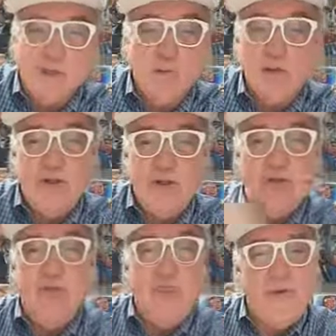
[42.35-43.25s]
It's what
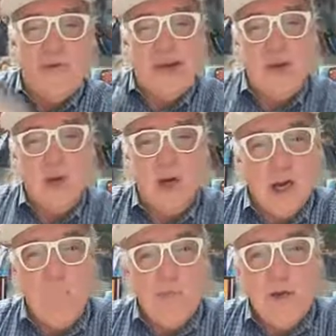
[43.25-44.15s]
you think your
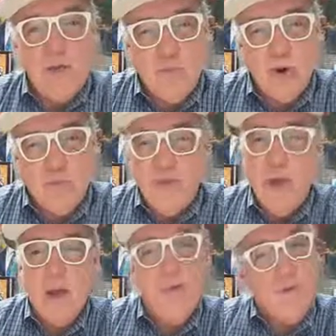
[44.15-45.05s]
company's
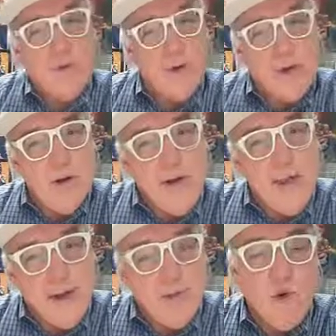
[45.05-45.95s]
worth before you go
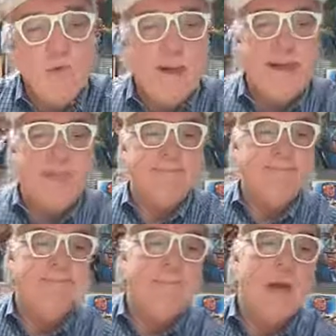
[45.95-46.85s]
get any more money.
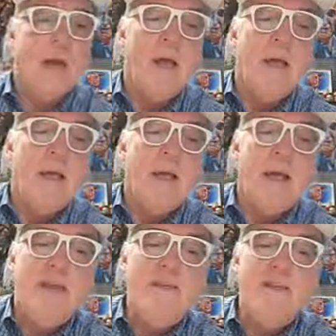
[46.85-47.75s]

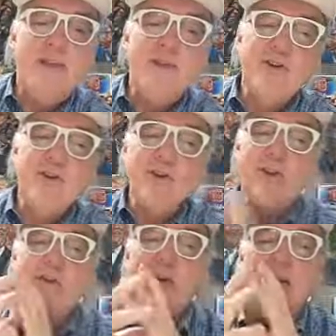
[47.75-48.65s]
Investors
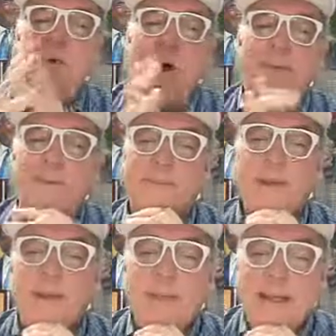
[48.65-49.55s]
generally want
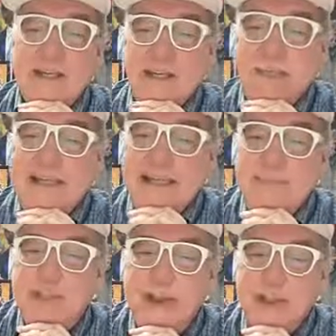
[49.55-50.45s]
the biggest piece
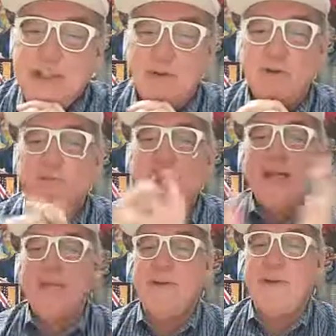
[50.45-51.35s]
possible for a
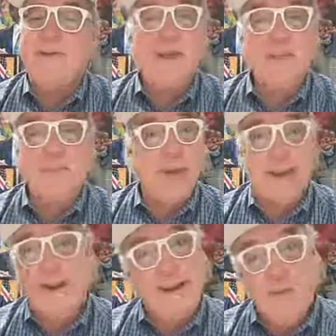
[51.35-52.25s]
given investment.
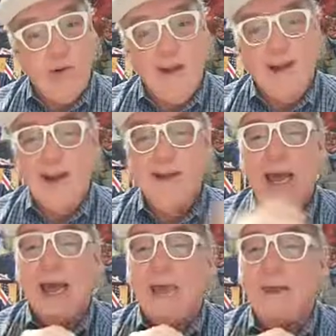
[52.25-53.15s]
Hey, why not?
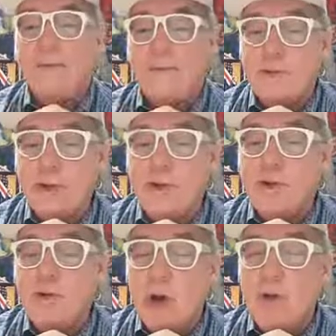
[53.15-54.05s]
And founders
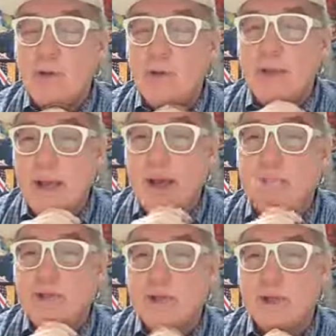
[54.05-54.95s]
try to do the
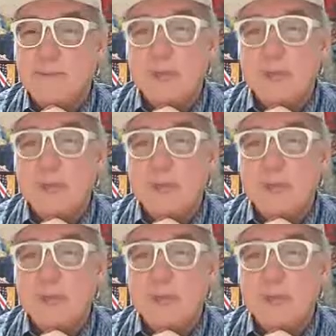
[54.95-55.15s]
opposite.